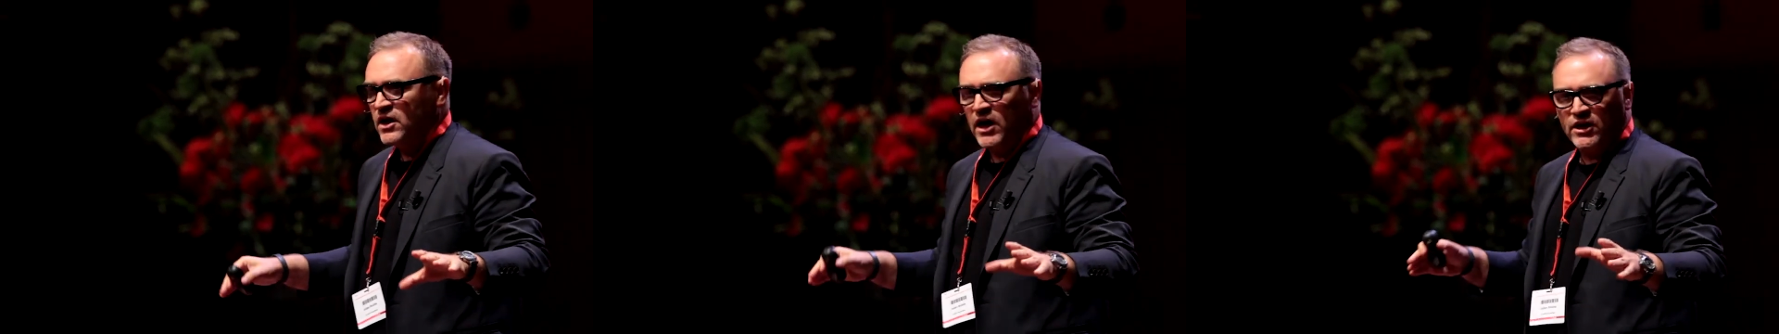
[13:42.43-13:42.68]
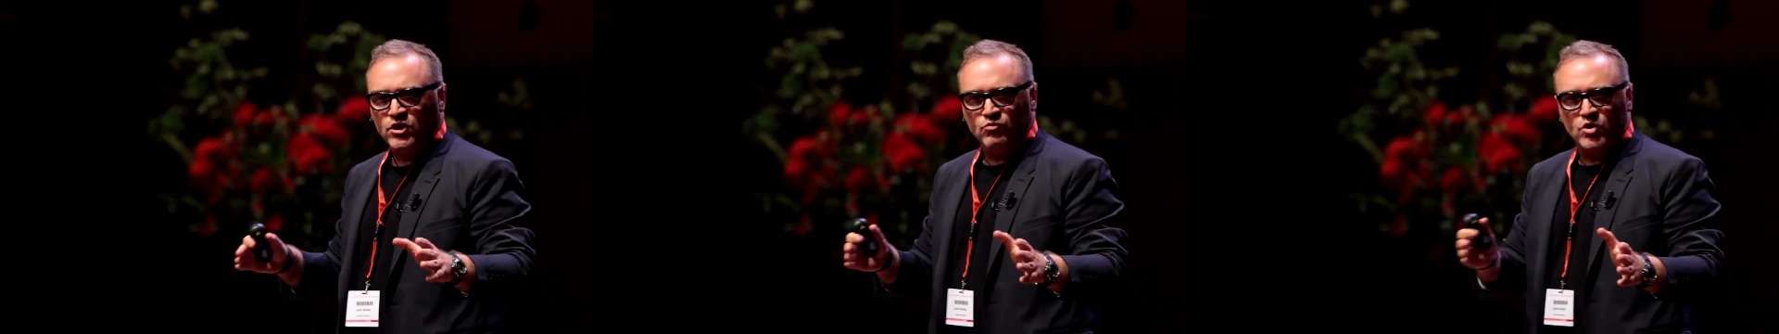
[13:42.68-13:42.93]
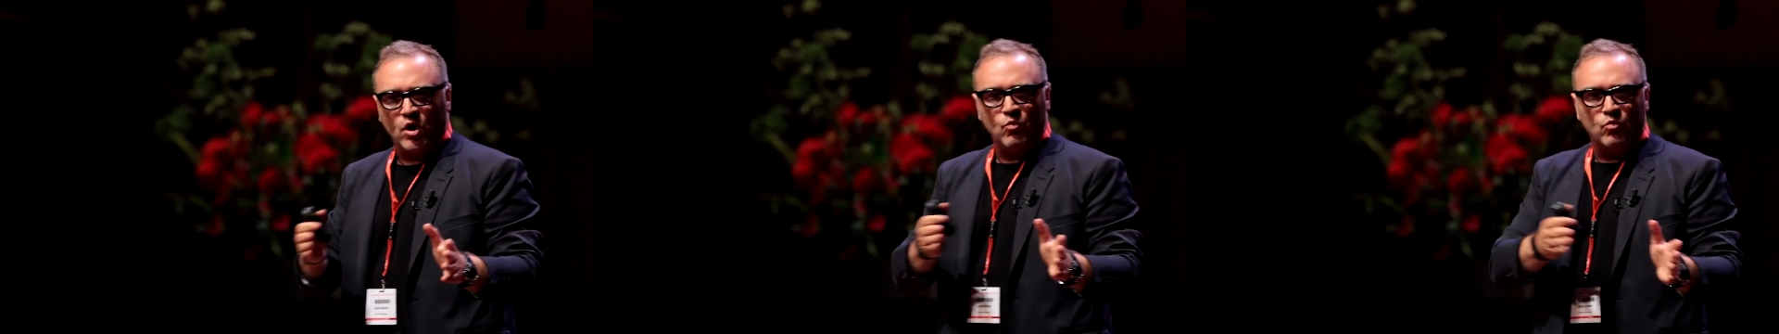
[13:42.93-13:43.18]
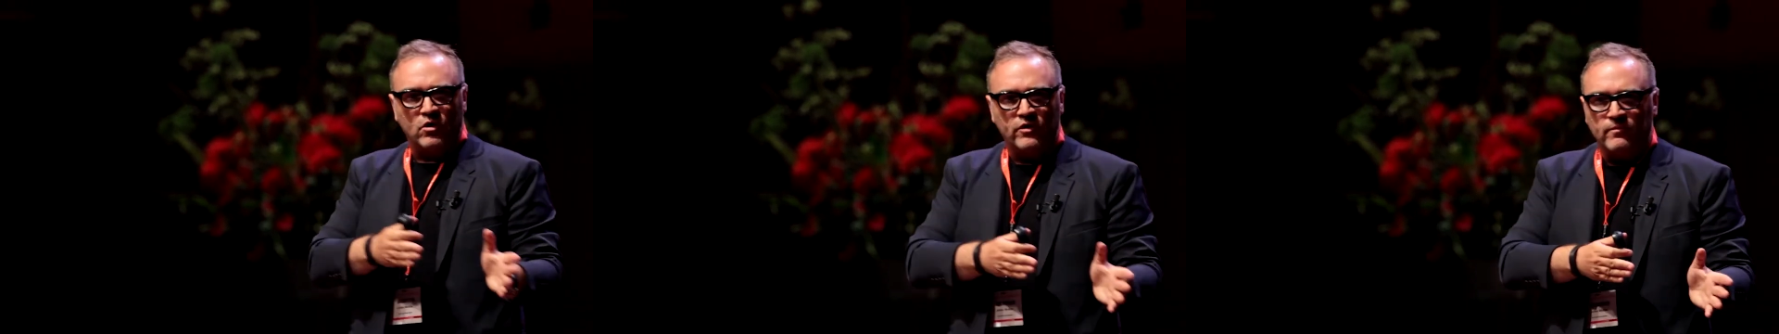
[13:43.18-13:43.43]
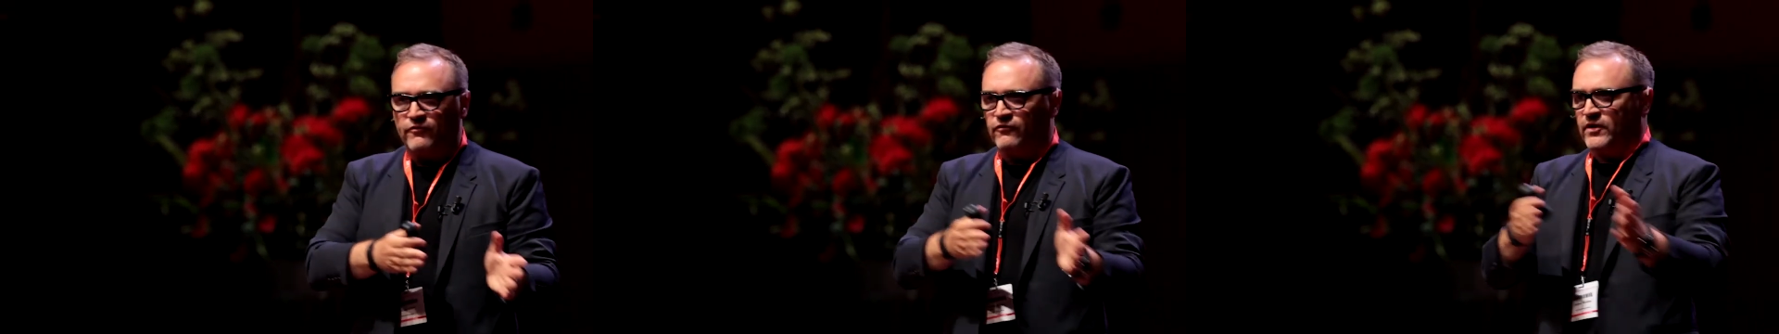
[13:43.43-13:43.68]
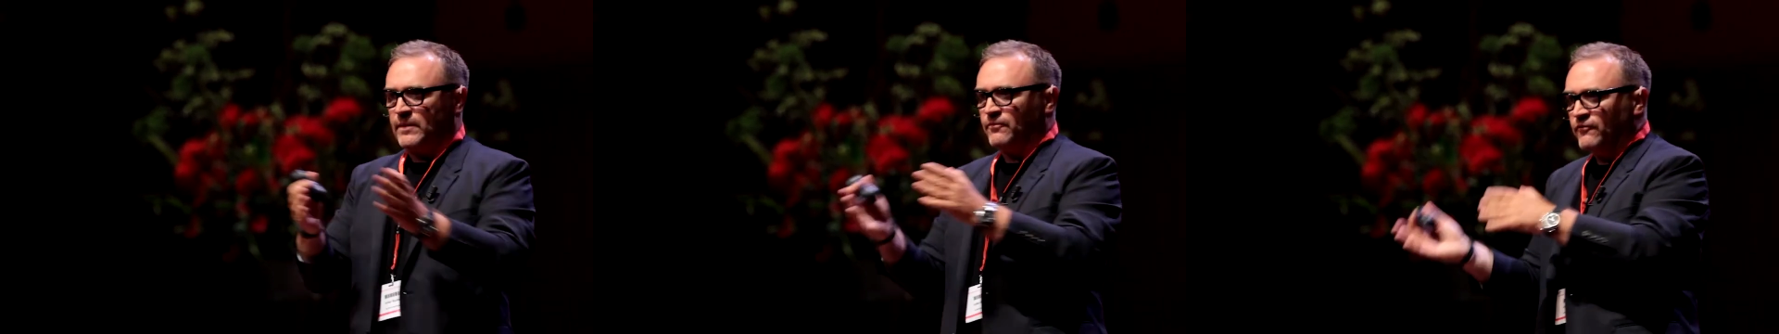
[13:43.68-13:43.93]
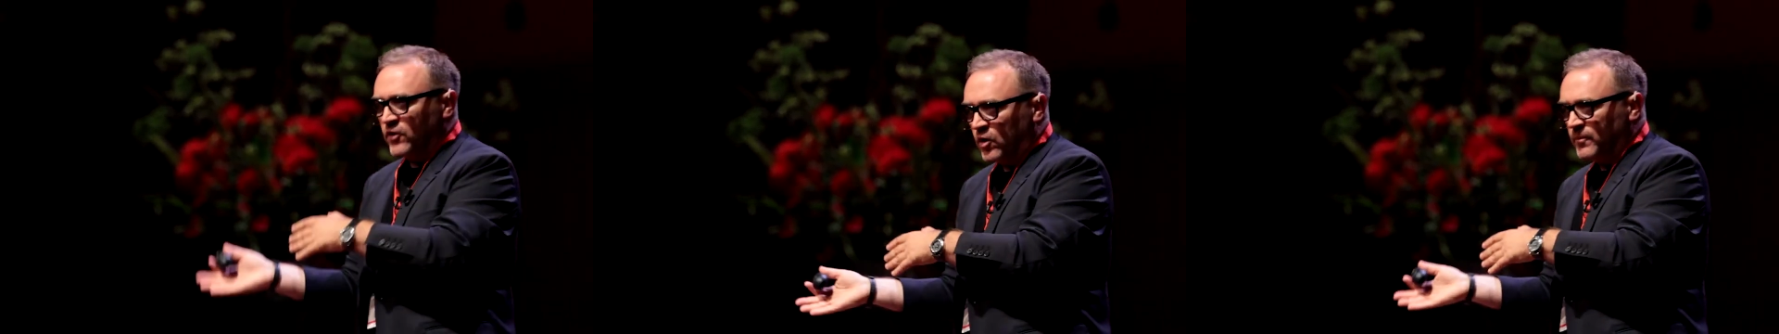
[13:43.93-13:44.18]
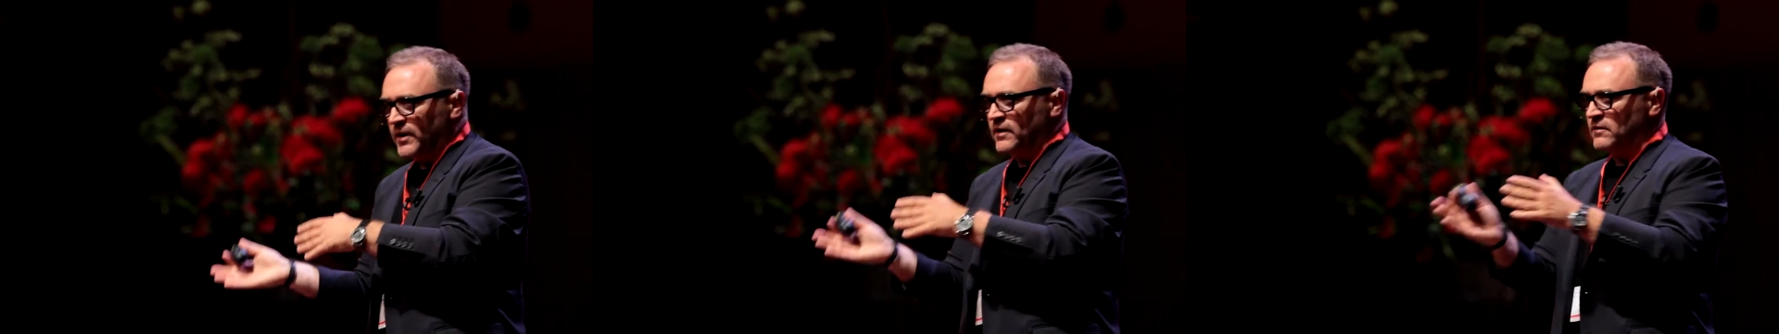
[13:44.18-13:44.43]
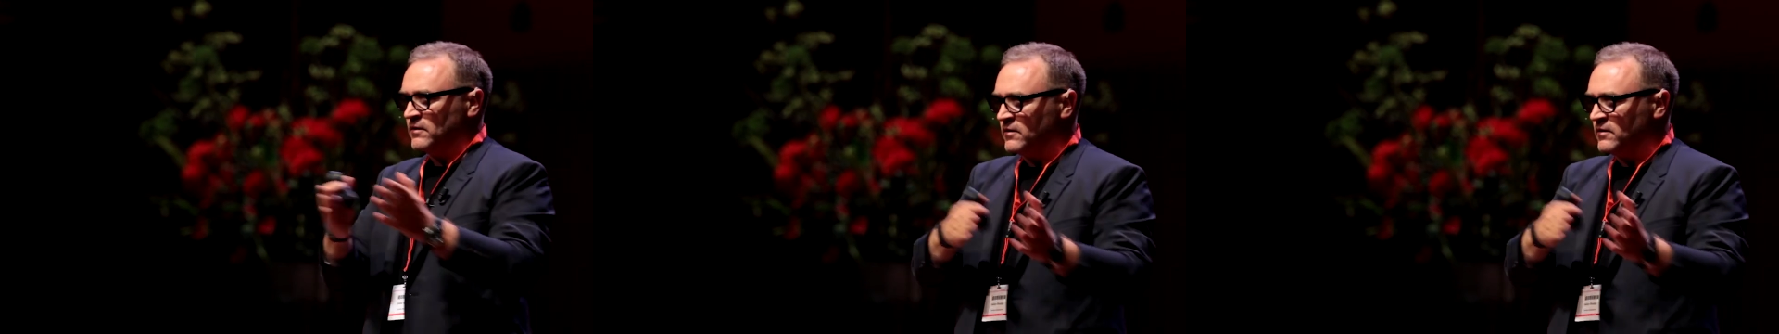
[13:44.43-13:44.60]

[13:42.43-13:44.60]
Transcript: and you don't want them flip-flopping